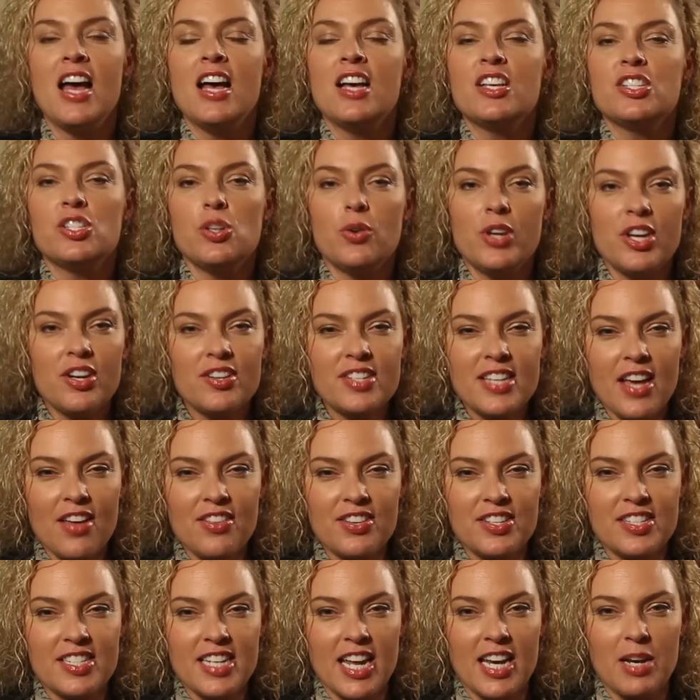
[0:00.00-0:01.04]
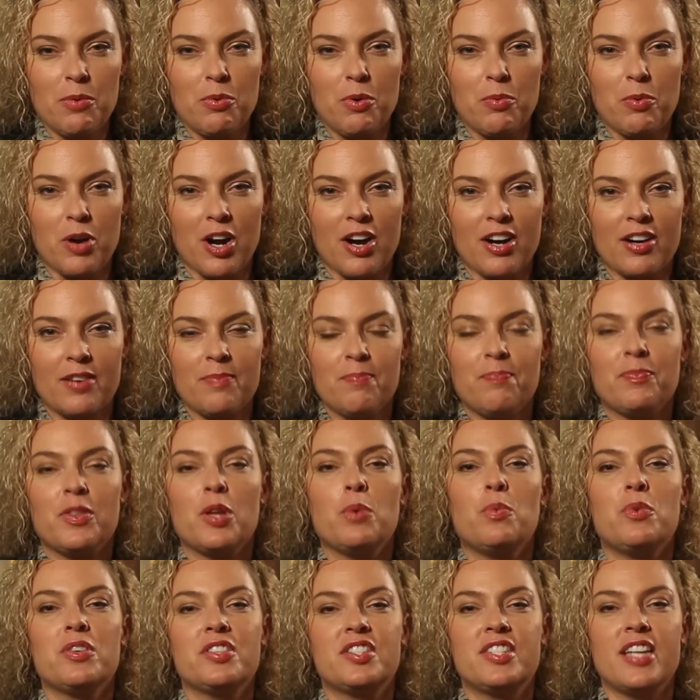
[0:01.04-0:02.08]
So here's how the study will work.
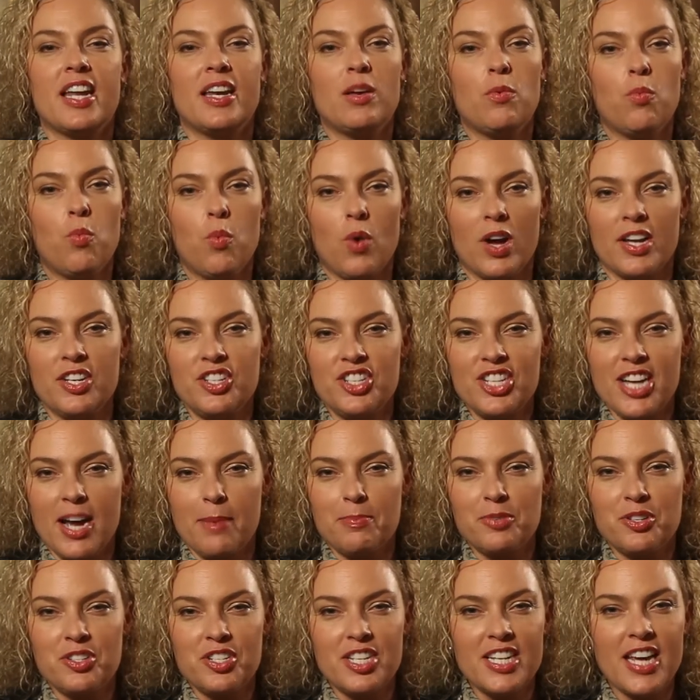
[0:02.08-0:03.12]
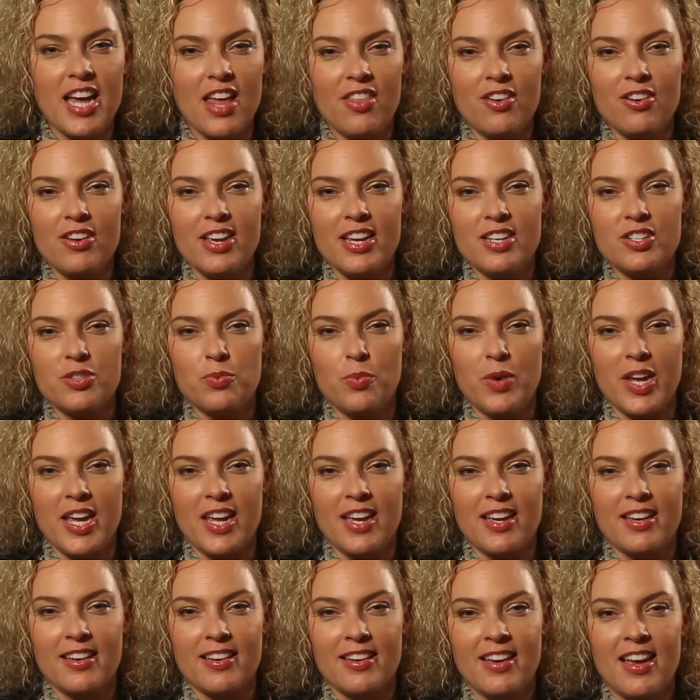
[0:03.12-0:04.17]
We'll study one chapter together each week,
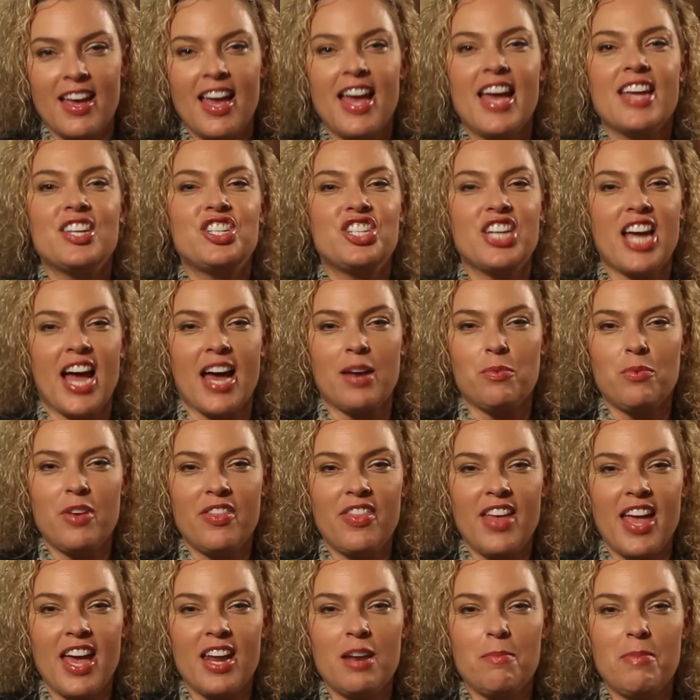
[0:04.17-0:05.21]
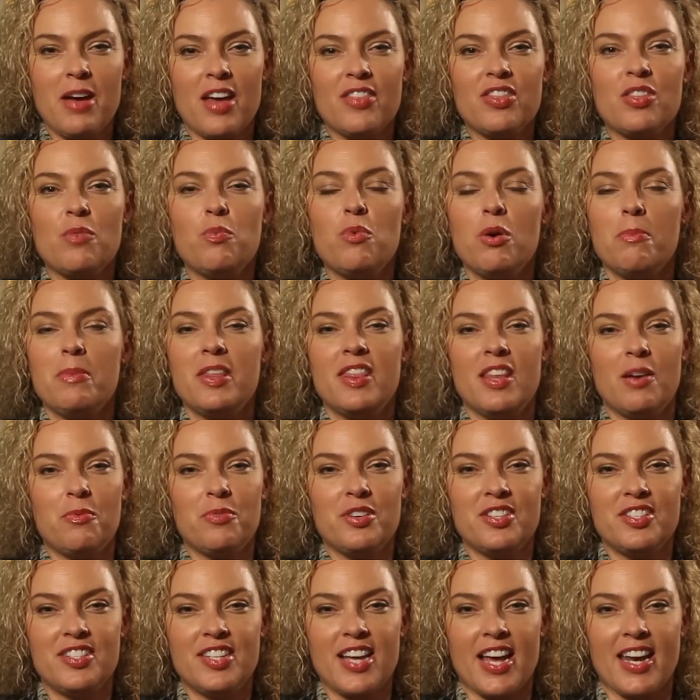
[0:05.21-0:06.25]
chat with Ann about the woman that we're
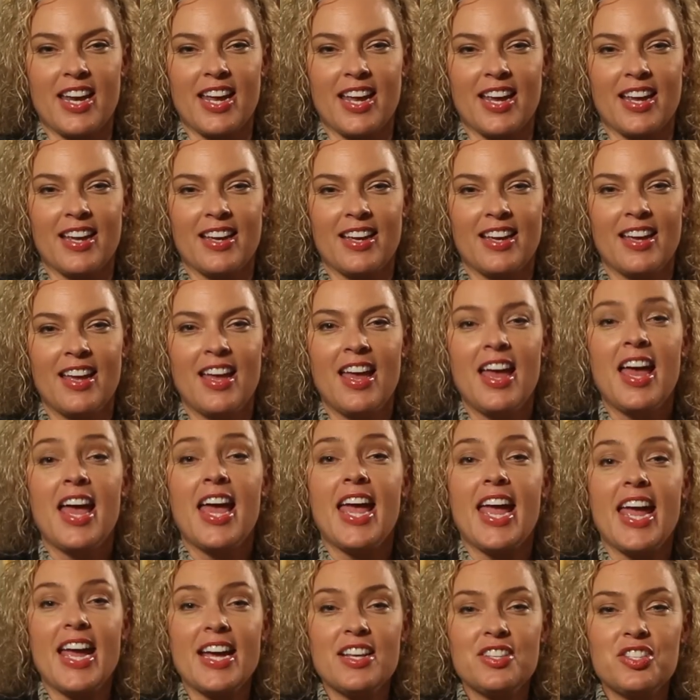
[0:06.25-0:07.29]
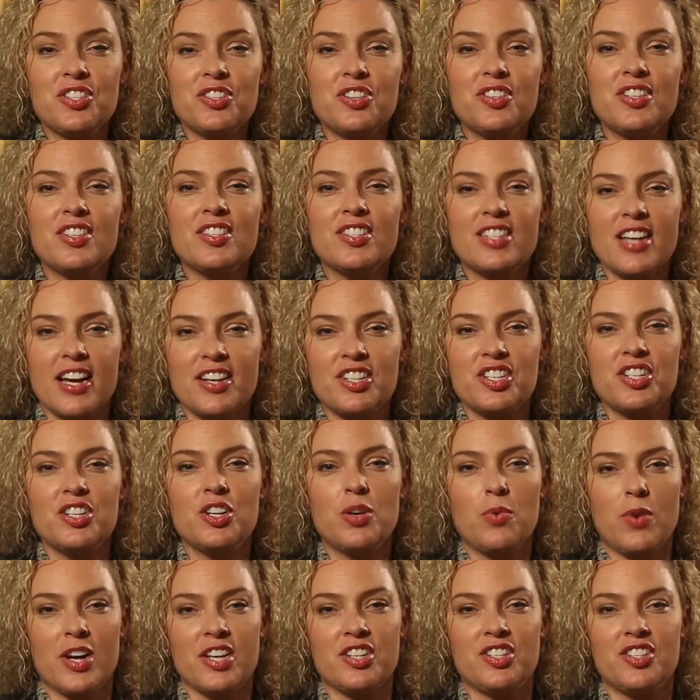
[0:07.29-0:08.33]
studying, answer discussion
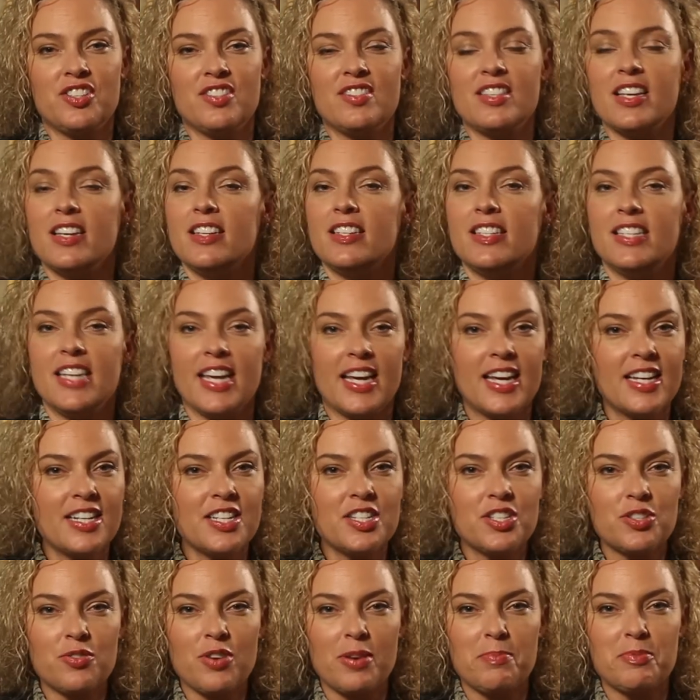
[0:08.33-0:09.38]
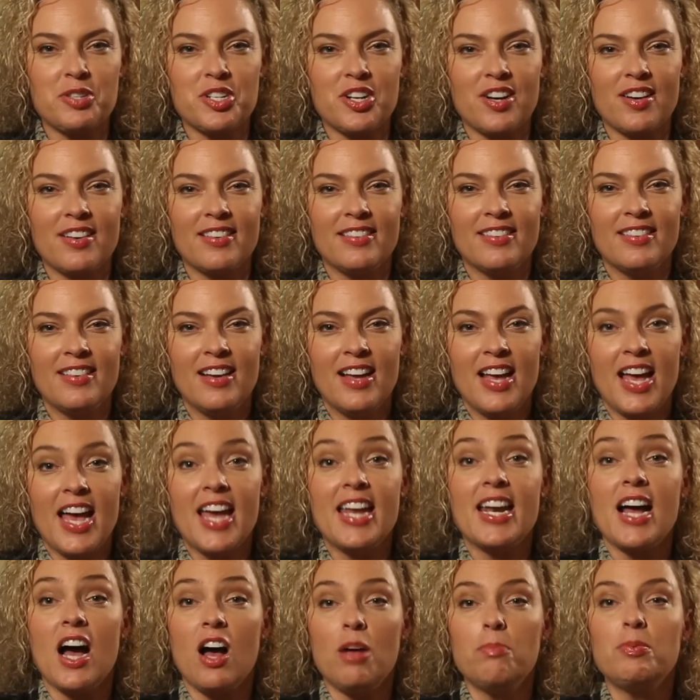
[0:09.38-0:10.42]
questions and dig into scripture,
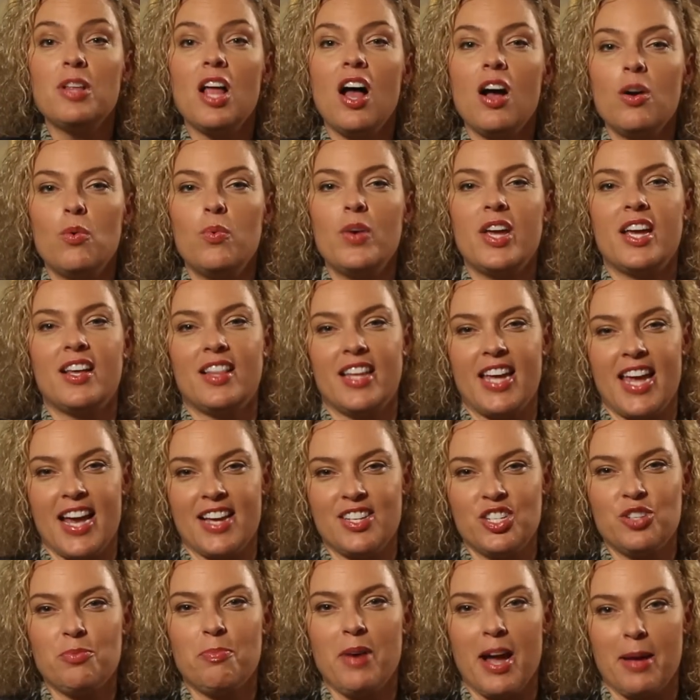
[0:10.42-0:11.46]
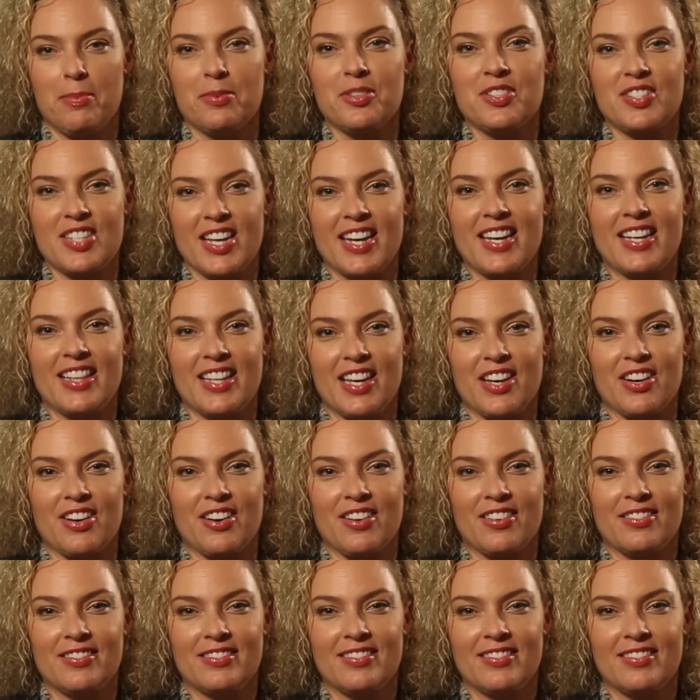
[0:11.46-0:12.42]
and I'll blog weekly as your Bible study leader.